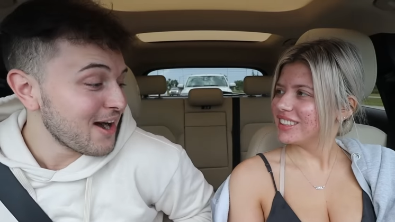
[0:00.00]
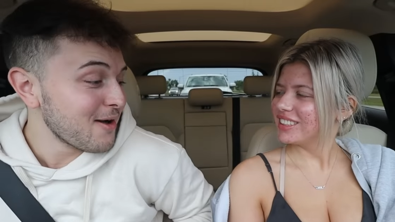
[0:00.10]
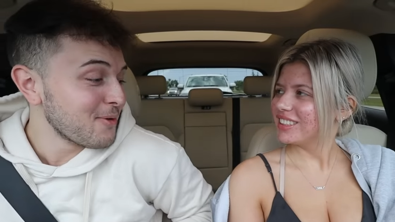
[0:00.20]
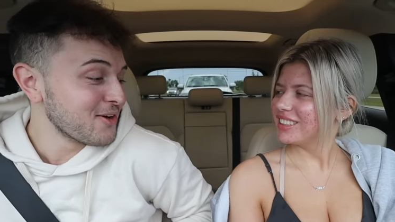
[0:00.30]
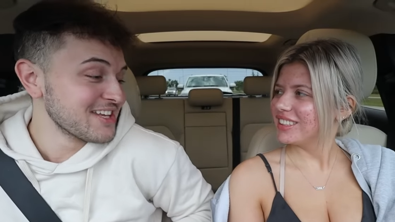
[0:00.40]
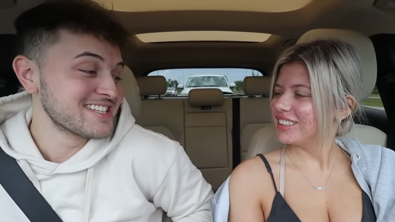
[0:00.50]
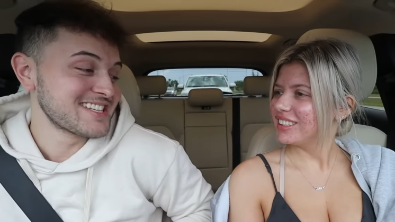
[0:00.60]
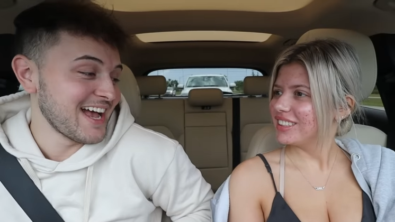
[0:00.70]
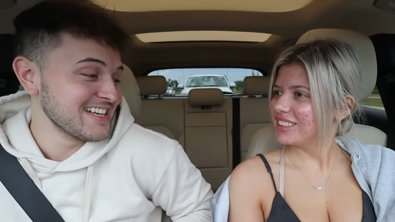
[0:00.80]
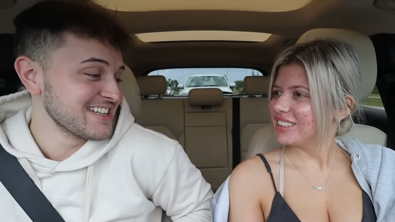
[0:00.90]
Speaker 1: double the
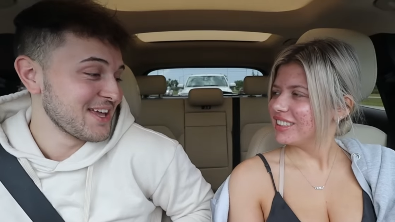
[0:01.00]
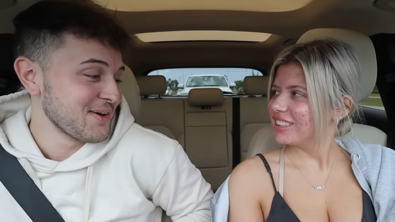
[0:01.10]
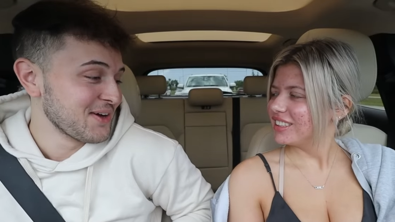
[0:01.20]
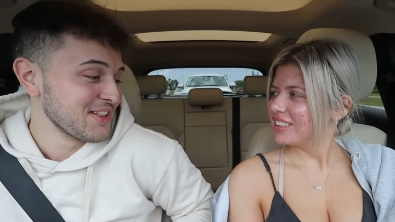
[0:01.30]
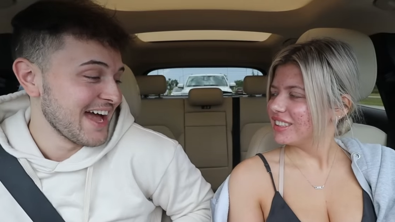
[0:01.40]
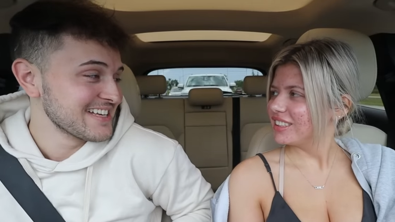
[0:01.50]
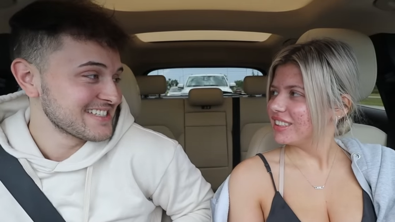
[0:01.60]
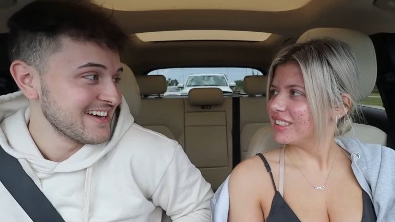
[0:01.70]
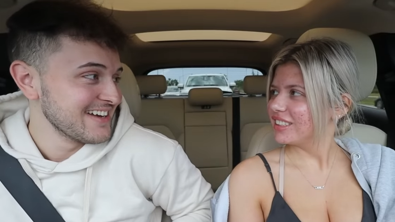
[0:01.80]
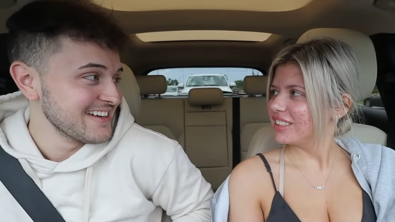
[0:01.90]
size that they were last
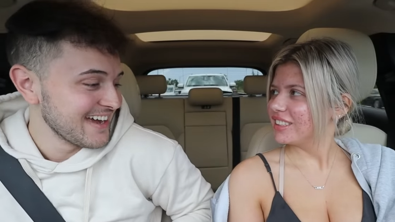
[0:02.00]
night,